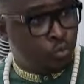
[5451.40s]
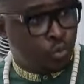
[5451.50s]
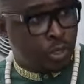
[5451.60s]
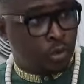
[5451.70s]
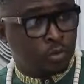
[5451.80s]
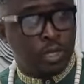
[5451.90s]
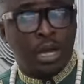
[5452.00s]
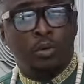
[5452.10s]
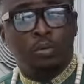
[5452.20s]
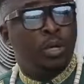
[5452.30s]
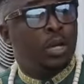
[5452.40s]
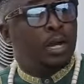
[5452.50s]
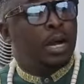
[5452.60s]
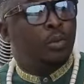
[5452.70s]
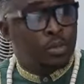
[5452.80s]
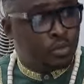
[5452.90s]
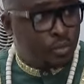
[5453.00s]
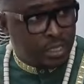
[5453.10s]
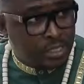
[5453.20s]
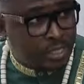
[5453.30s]
own way on how I want
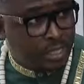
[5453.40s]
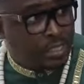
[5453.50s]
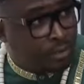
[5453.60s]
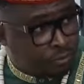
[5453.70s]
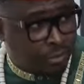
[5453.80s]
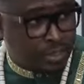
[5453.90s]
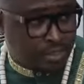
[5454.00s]
to get a girl for